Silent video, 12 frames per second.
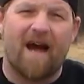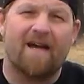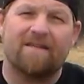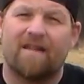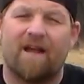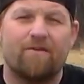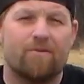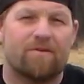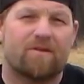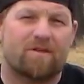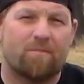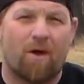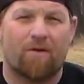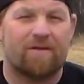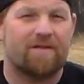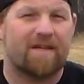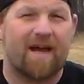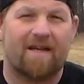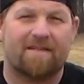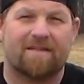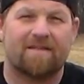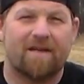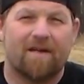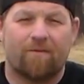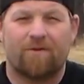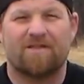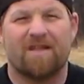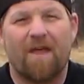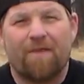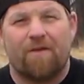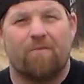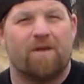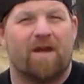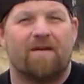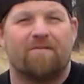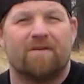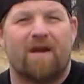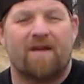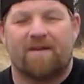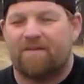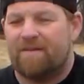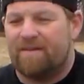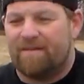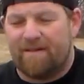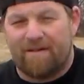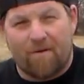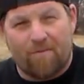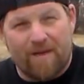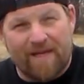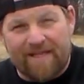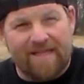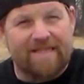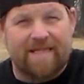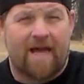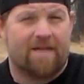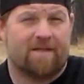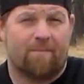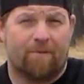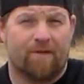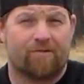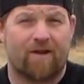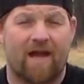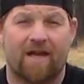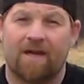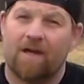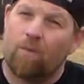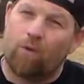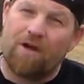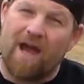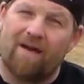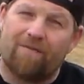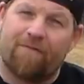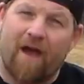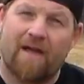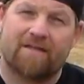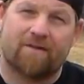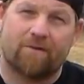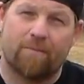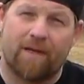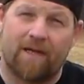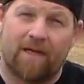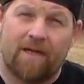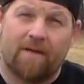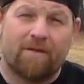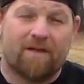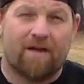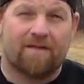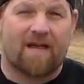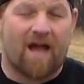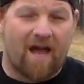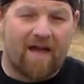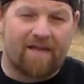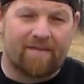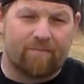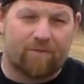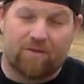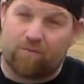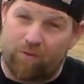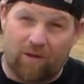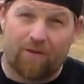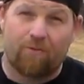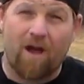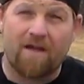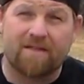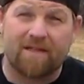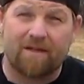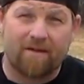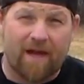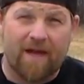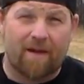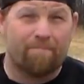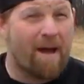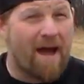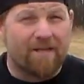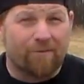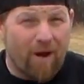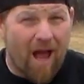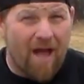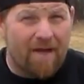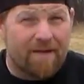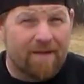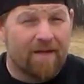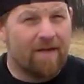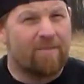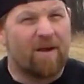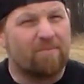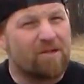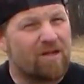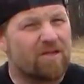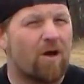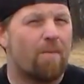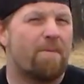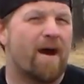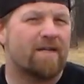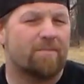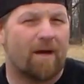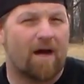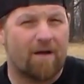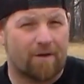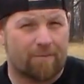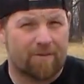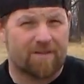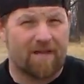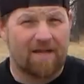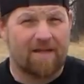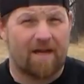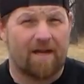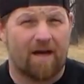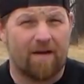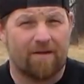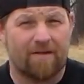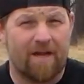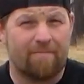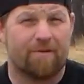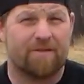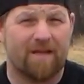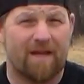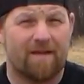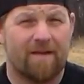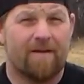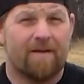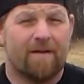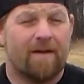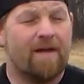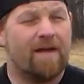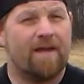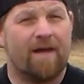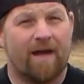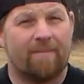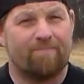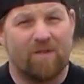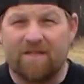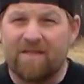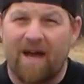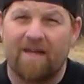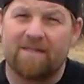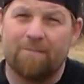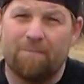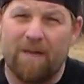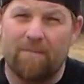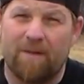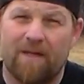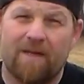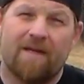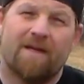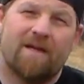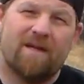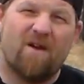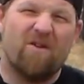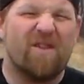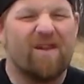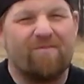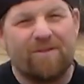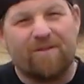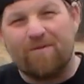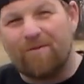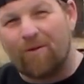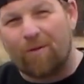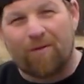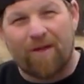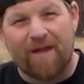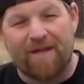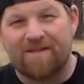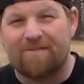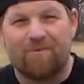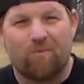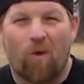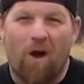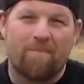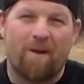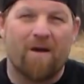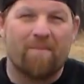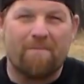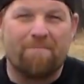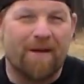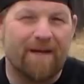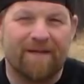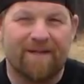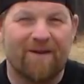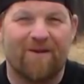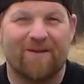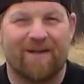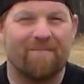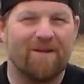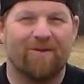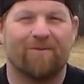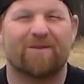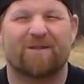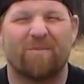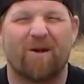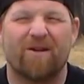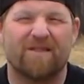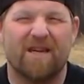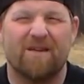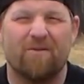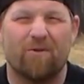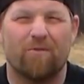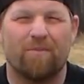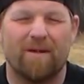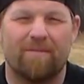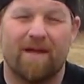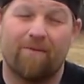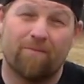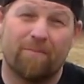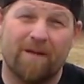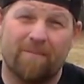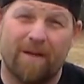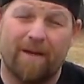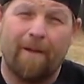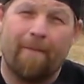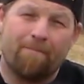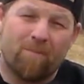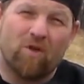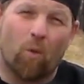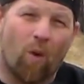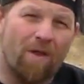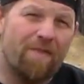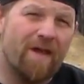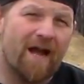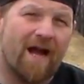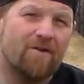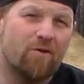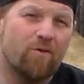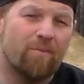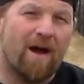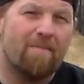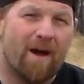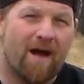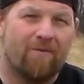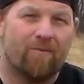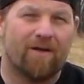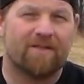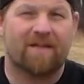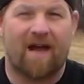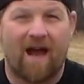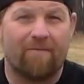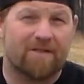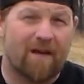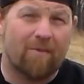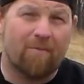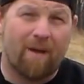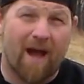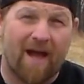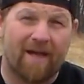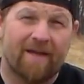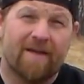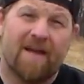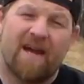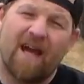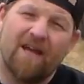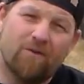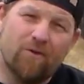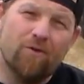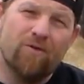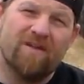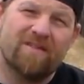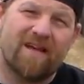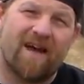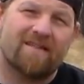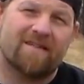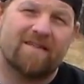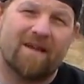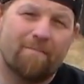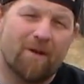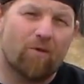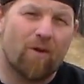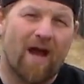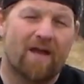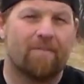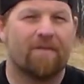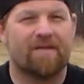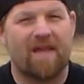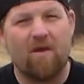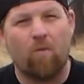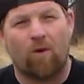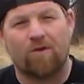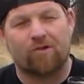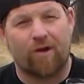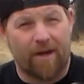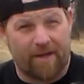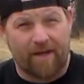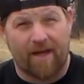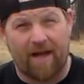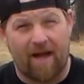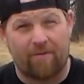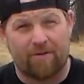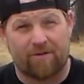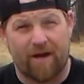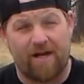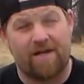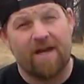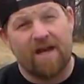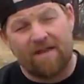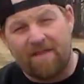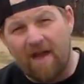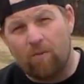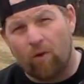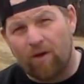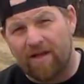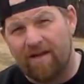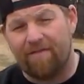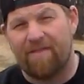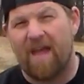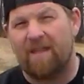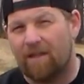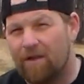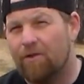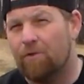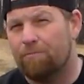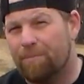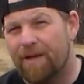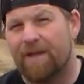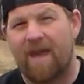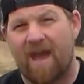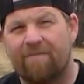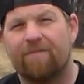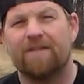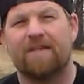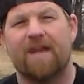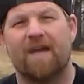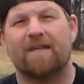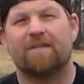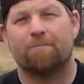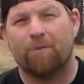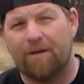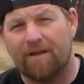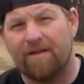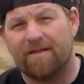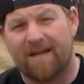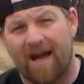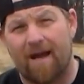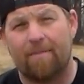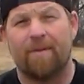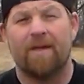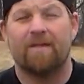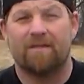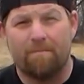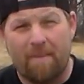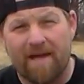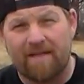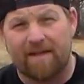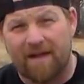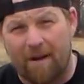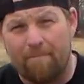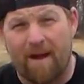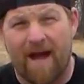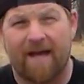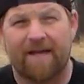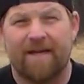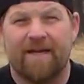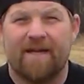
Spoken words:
guys that I used to smoke, these guys that was nothing to me, I could, eat these guys up on the track, were now faster than me because I was really rusty, okay? I'm back to riding, but I'm just not back to my 100% yet, 110%. And these guys could beat me, and they would do little things that would walk by my pit, and give me a little smirk because they knew they were beating me. But the one thing I knew in my mind was I was coming back, and I knew these guys because I've been around them, that they weren't training like I was training, and they weren't giving that little bit every day to put in the time to make the comeback.